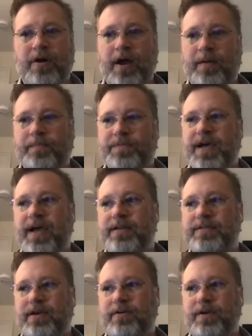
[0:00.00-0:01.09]
Um,
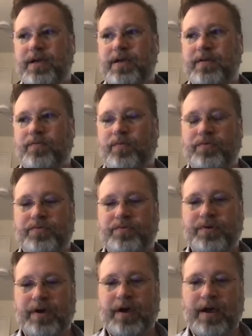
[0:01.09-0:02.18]
dietary
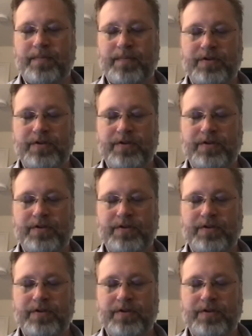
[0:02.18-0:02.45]
um,